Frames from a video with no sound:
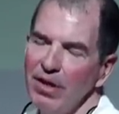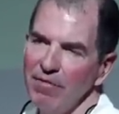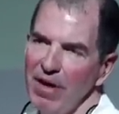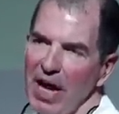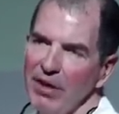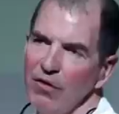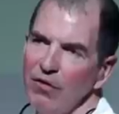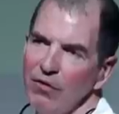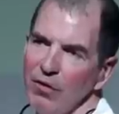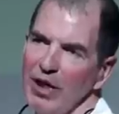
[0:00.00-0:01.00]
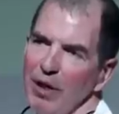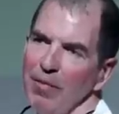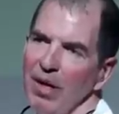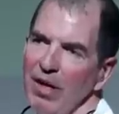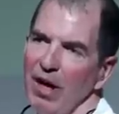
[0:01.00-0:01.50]
the value
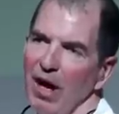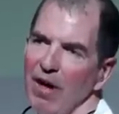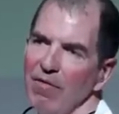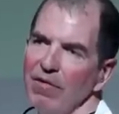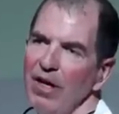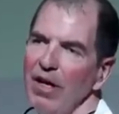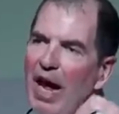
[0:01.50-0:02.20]
stream of